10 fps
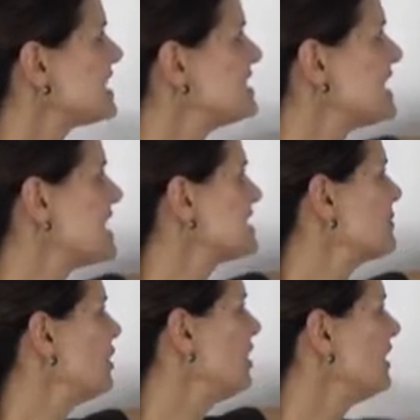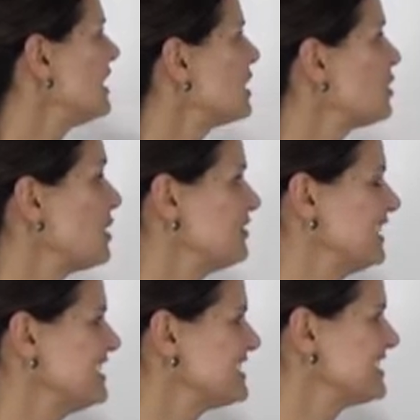a decimal
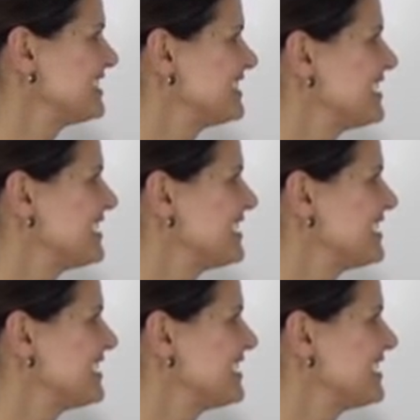equivalent